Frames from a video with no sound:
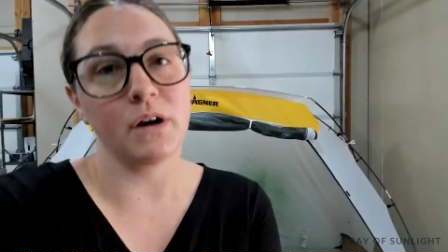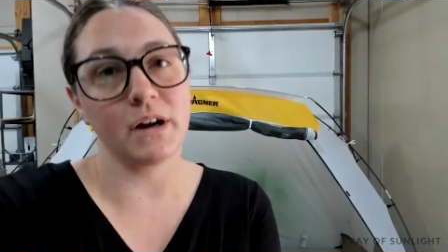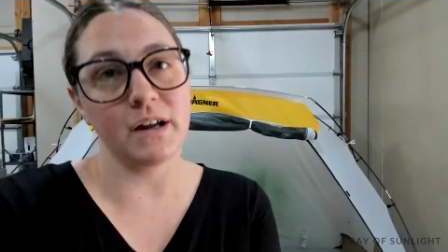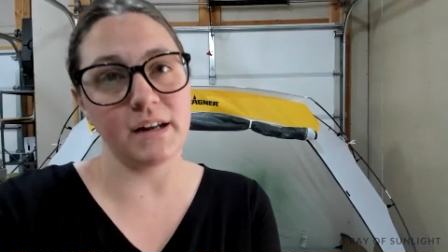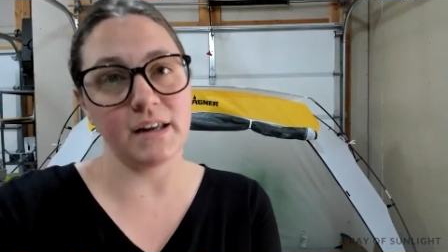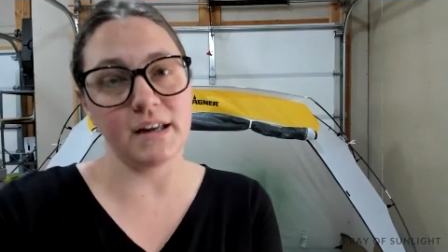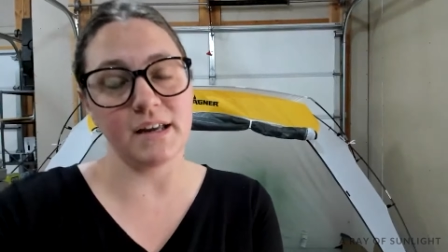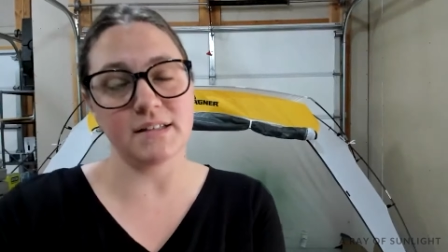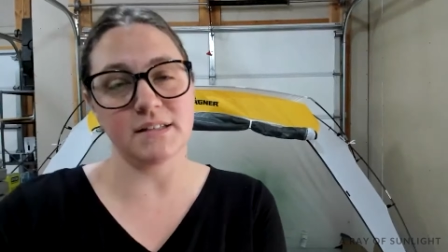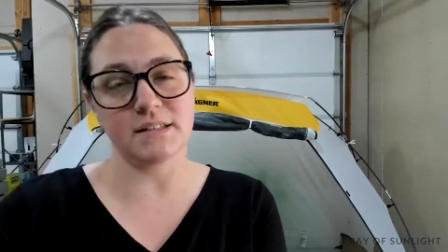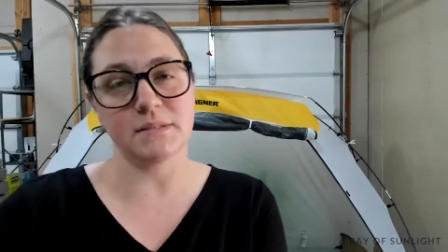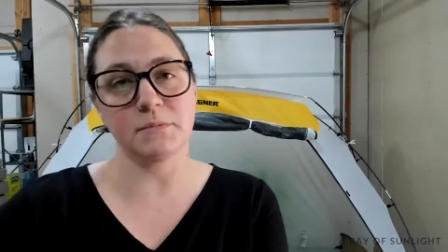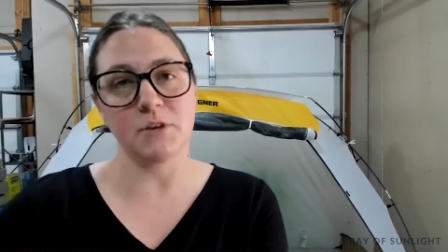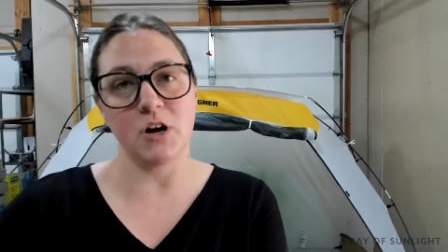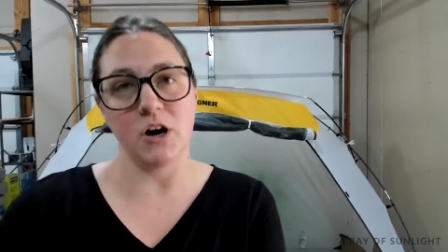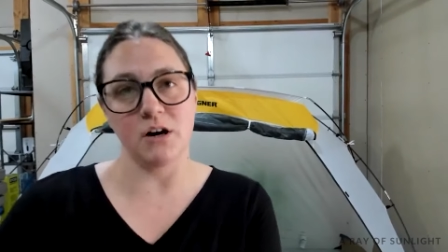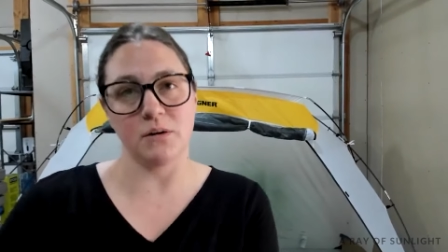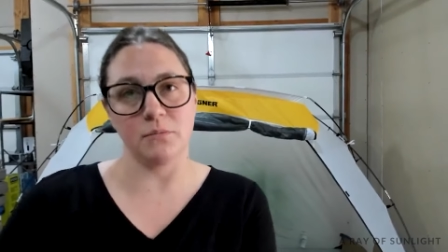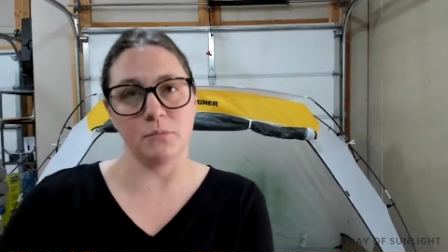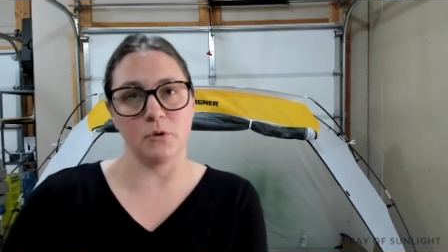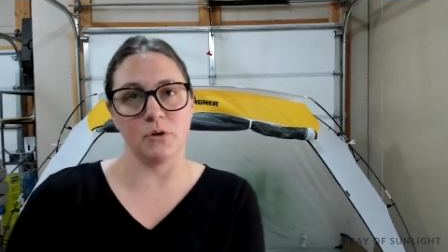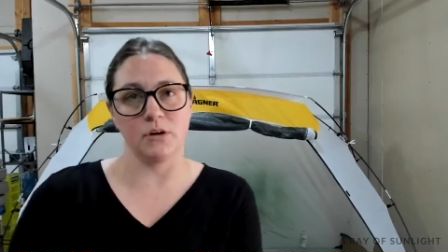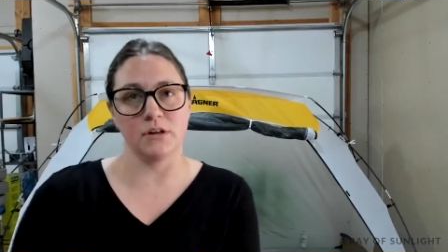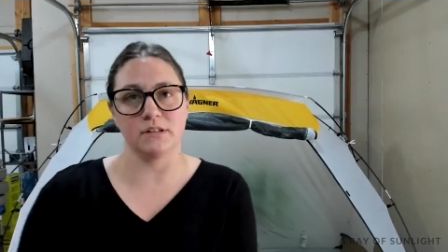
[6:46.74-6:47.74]
gonna get some
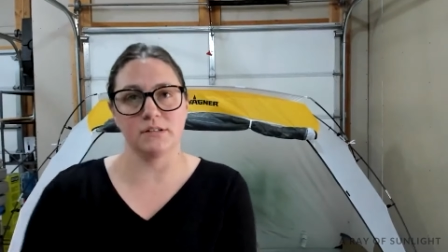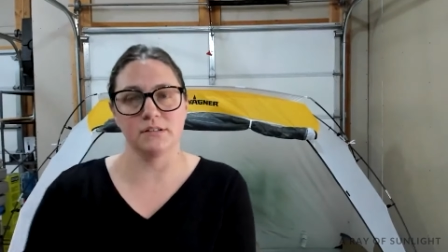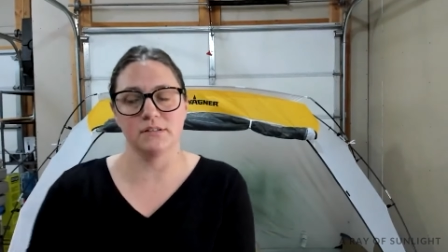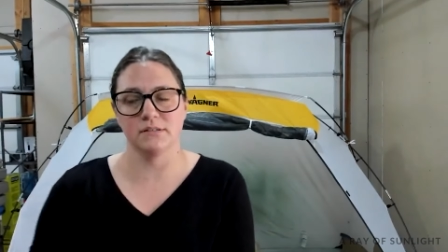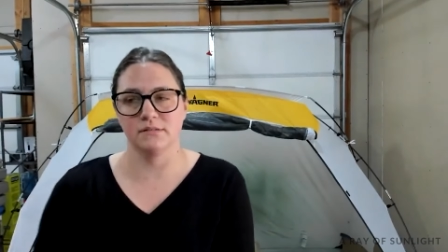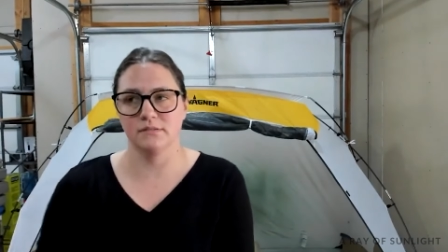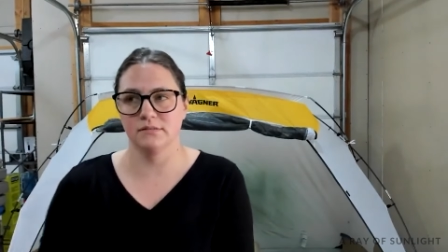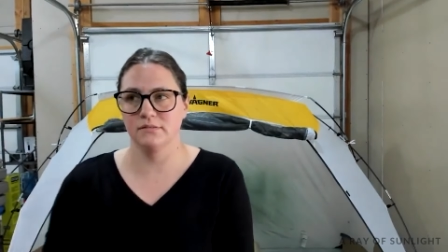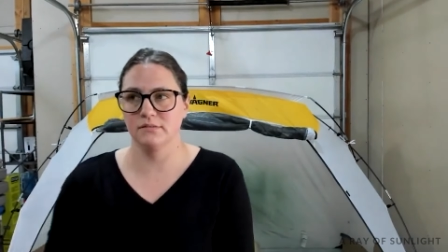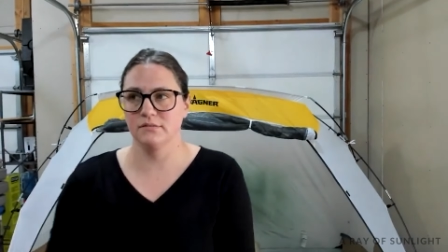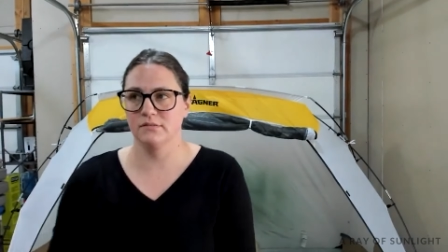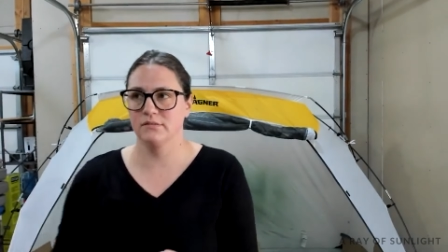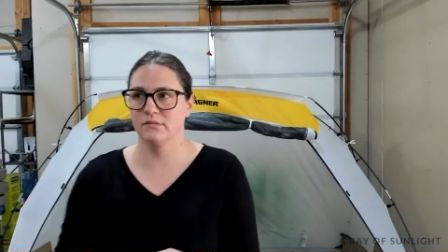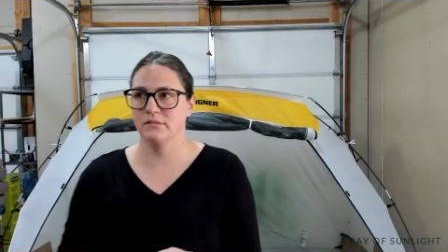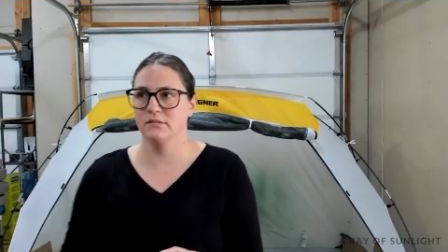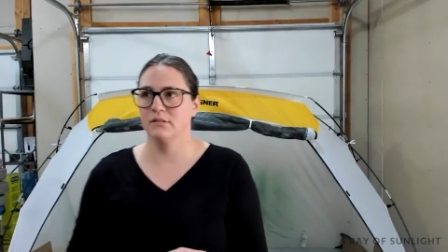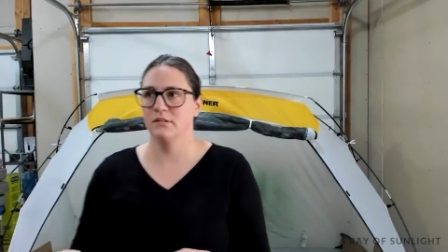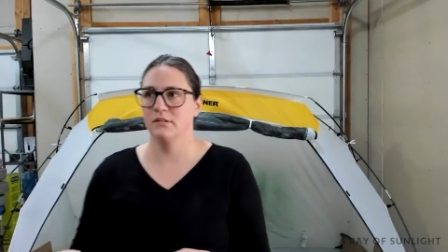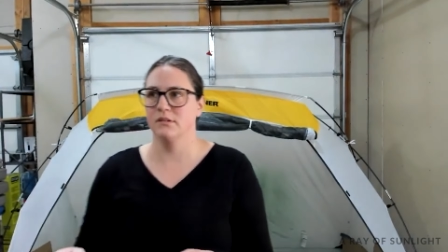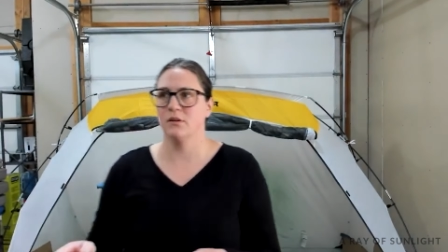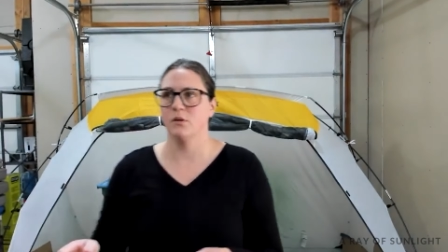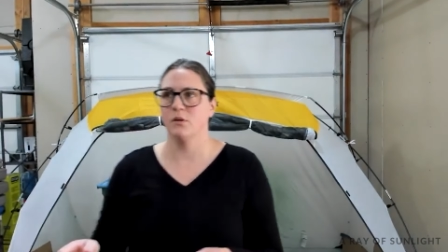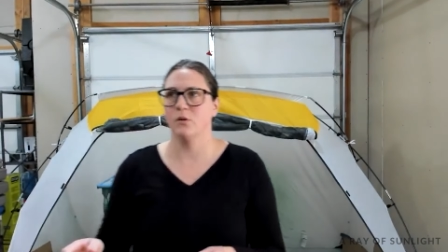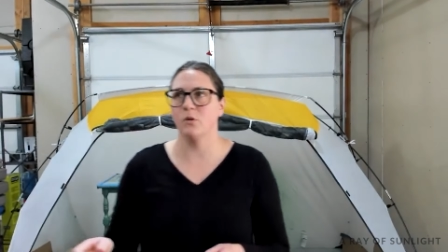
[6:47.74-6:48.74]
cardboard
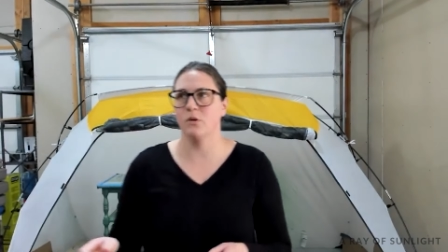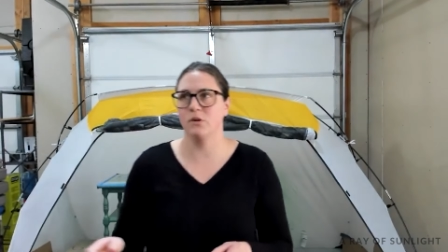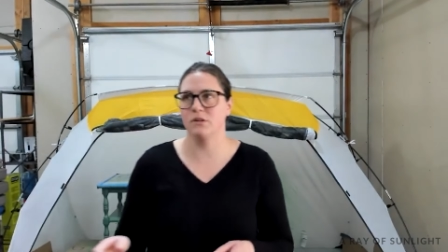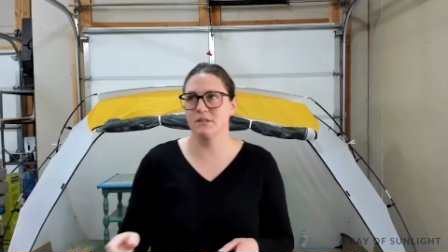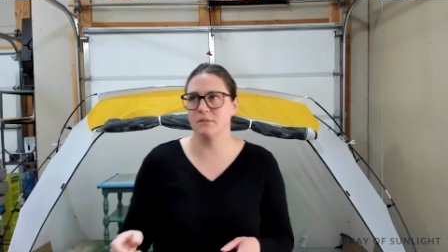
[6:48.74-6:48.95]
or